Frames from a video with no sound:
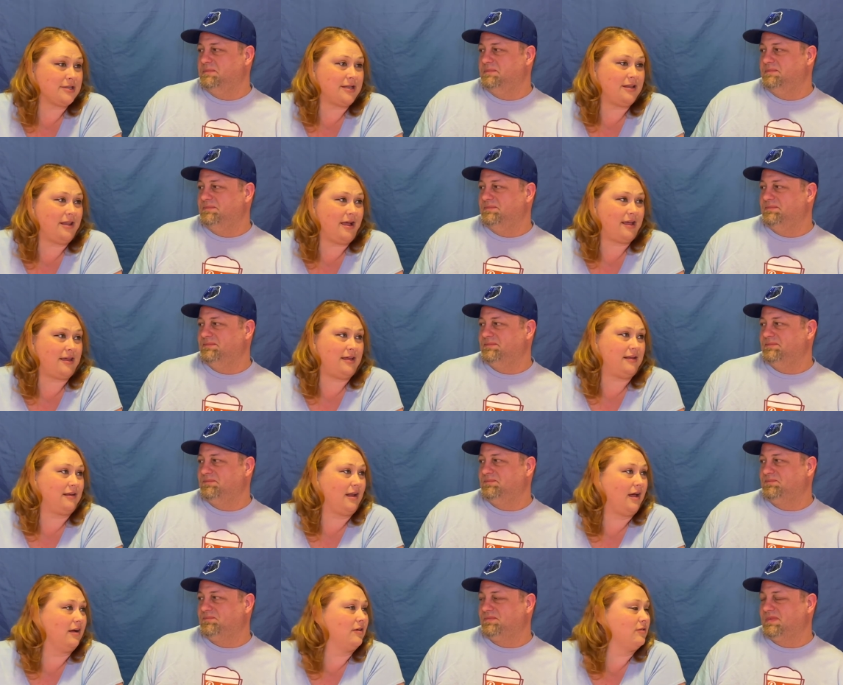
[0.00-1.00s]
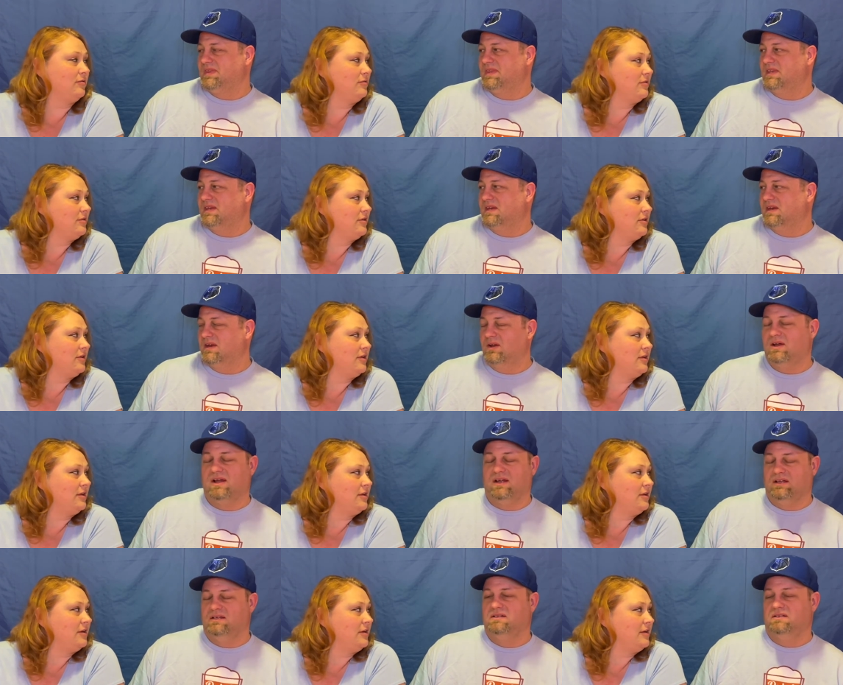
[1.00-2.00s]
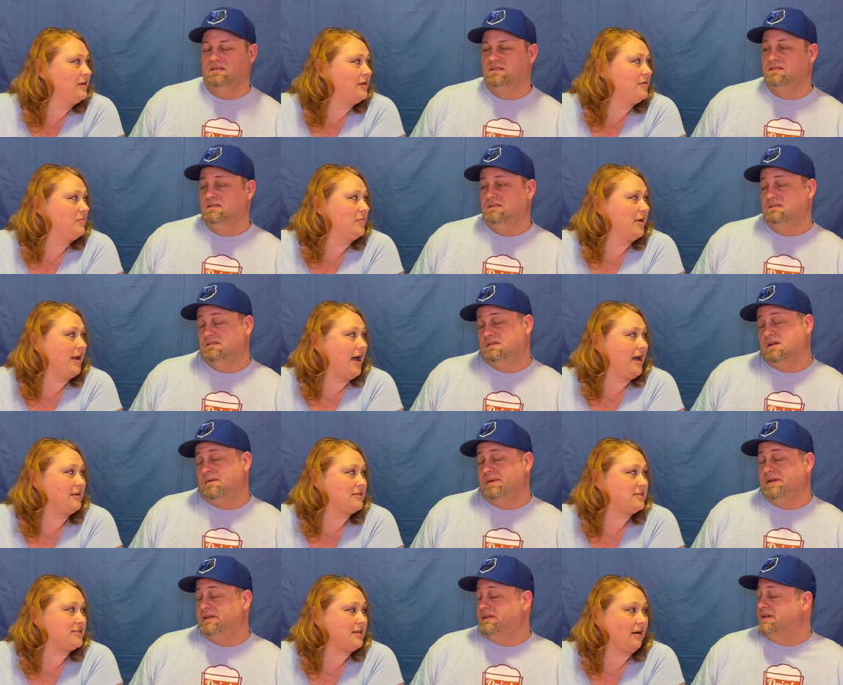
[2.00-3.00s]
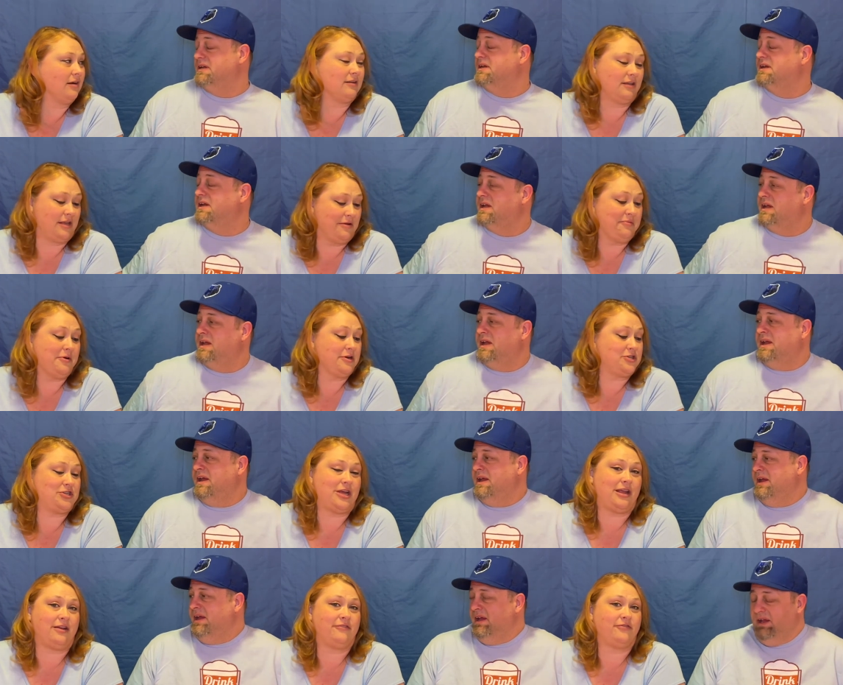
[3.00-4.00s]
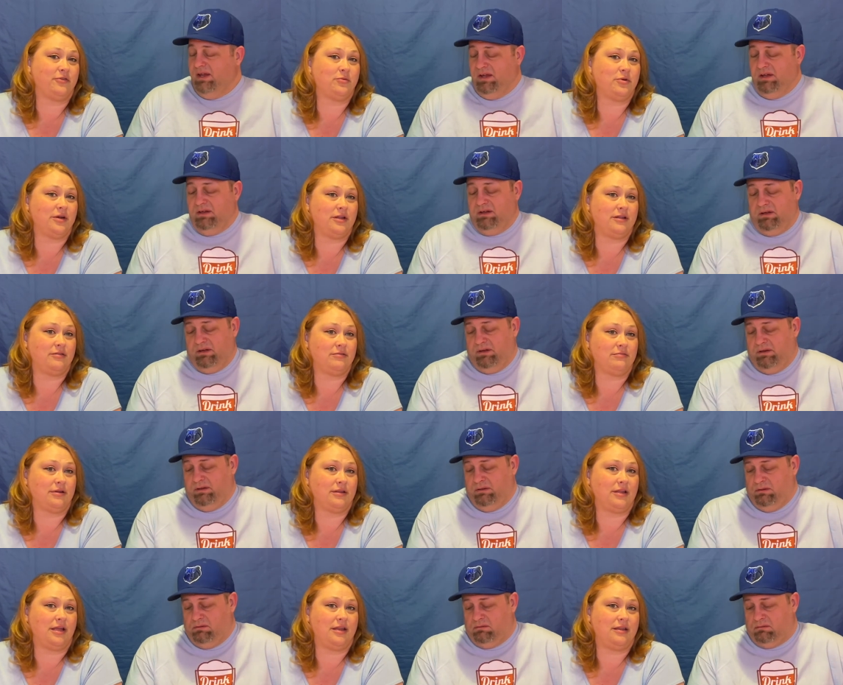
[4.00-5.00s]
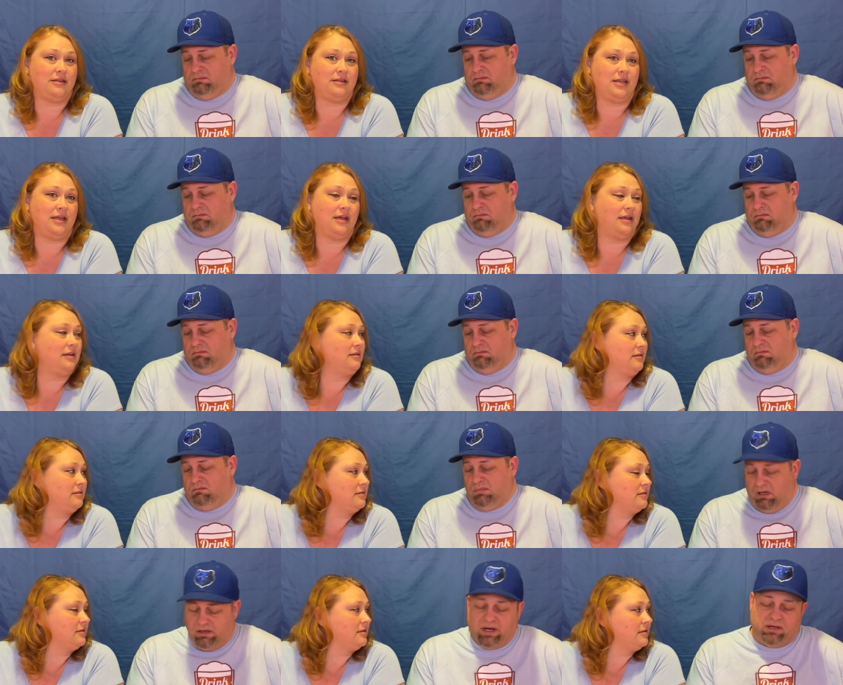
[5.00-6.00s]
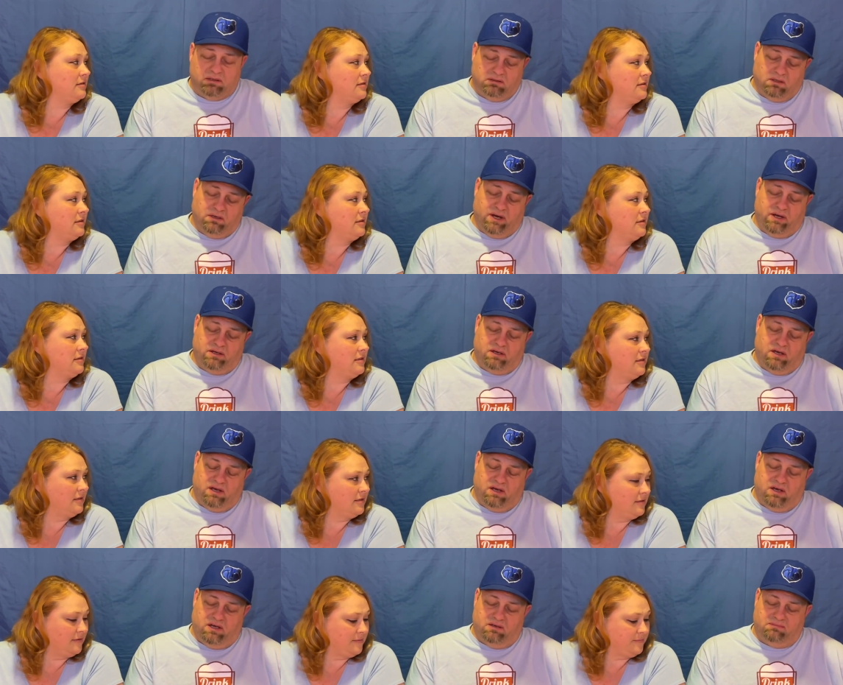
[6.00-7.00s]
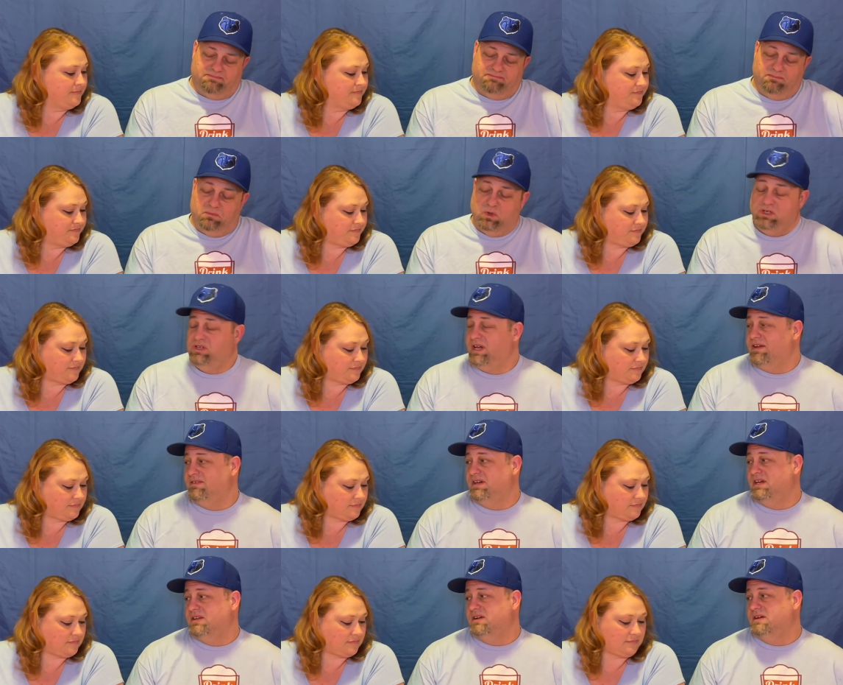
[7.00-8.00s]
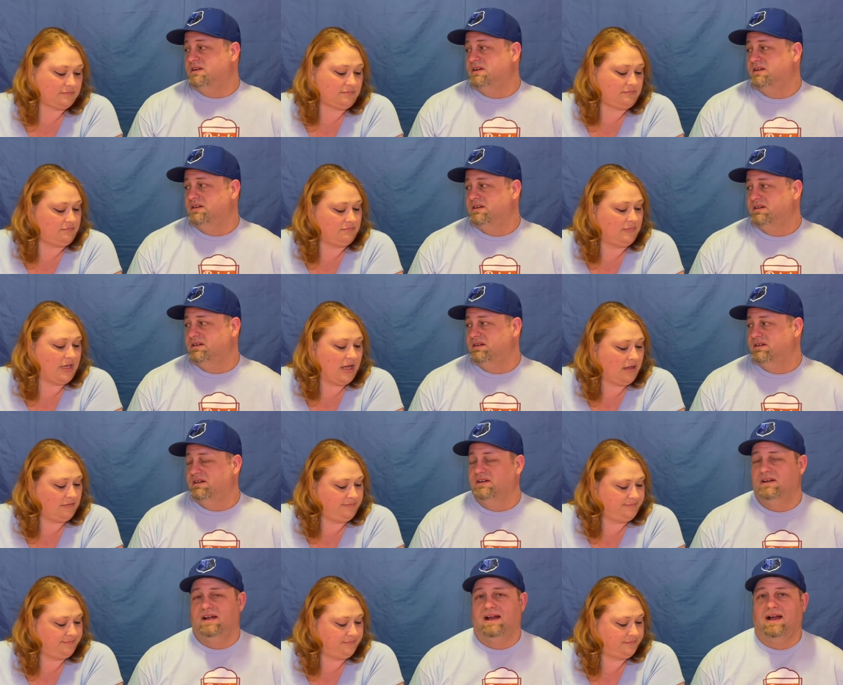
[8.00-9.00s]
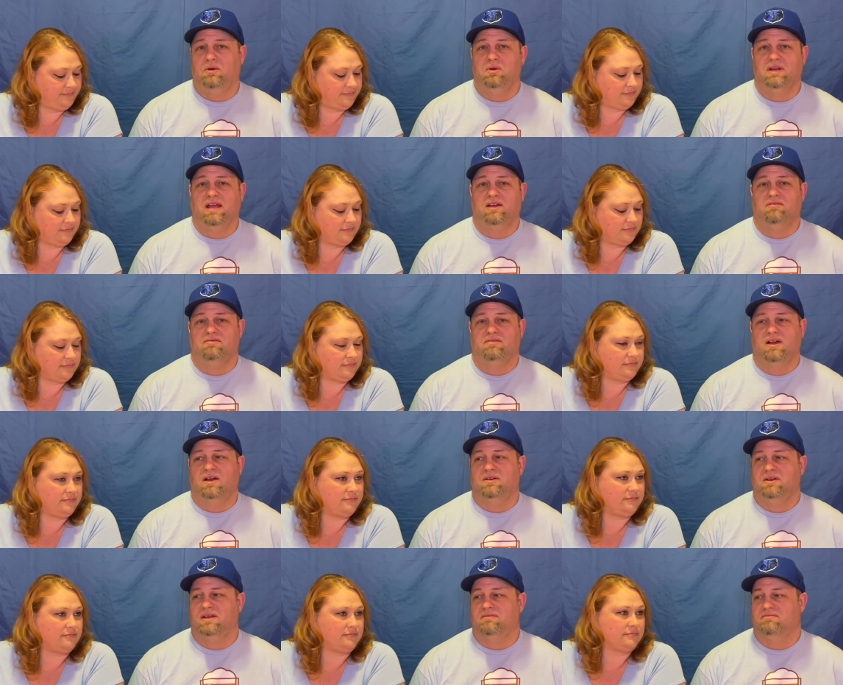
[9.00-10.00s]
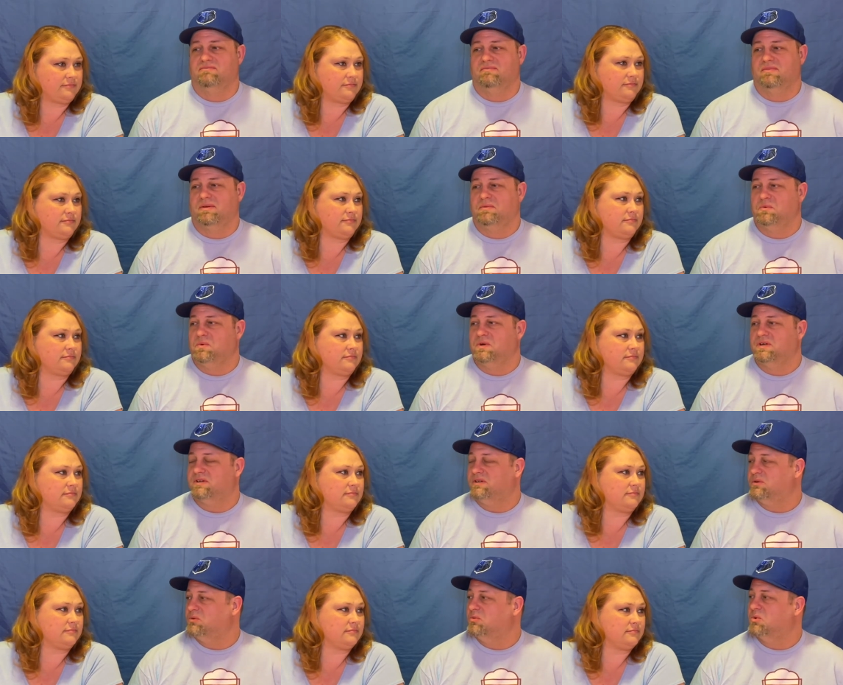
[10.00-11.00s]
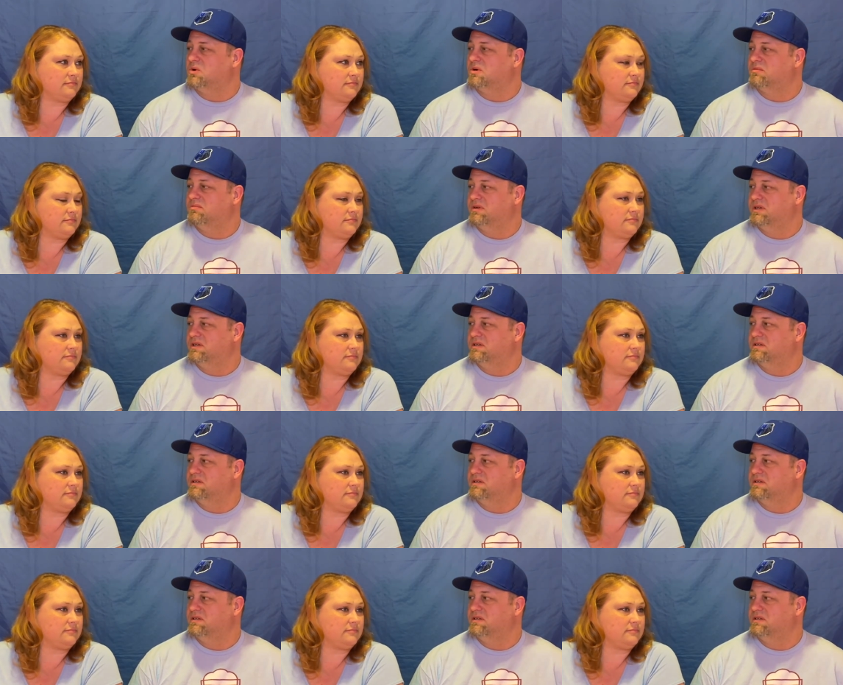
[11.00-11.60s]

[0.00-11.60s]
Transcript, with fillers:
Speaker 1: like it? No. Okay. But I mm-hmm. certainly appreciate it for what what they did.
Speaker 2: Okay. Okay. Um, would you have another? No. I would have I would have maybe one or two more, but